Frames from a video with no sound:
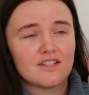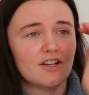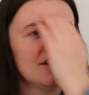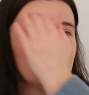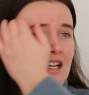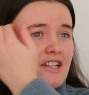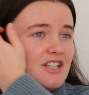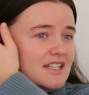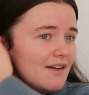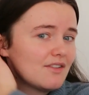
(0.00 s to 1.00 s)
So
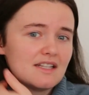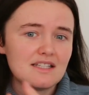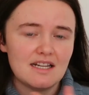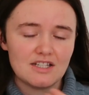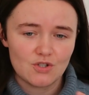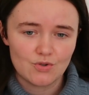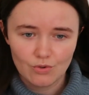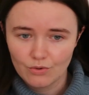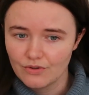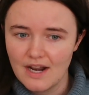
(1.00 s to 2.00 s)
she's having this
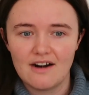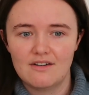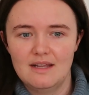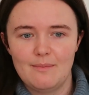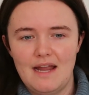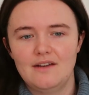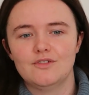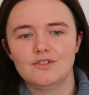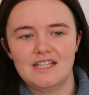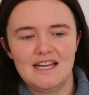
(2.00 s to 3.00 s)
extraordinarily
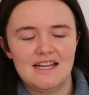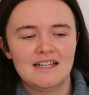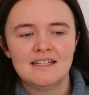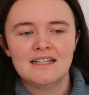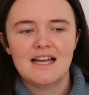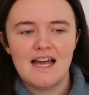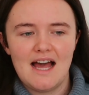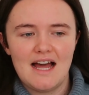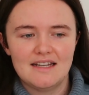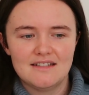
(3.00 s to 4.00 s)
painful year,
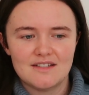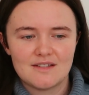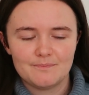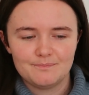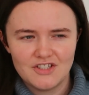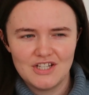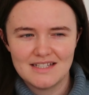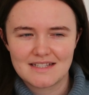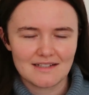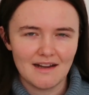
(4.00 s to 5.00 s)
and
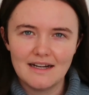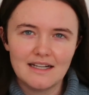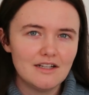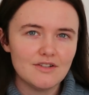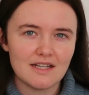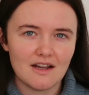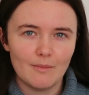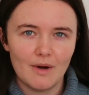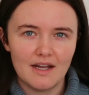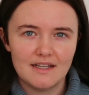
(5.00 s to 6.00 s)
she's slightly losing her
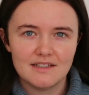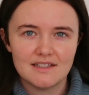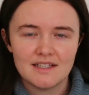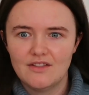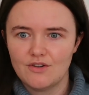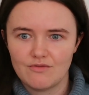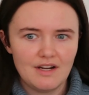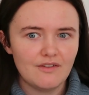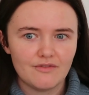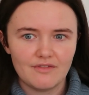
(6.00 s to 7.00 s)
mind in the
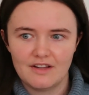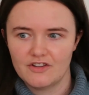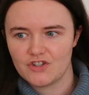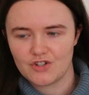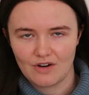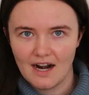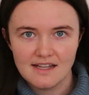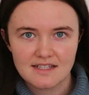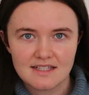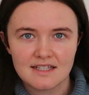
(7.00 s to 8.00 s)
grief and the
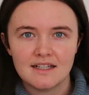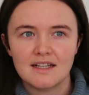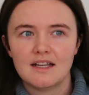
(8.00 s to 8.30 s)
stress,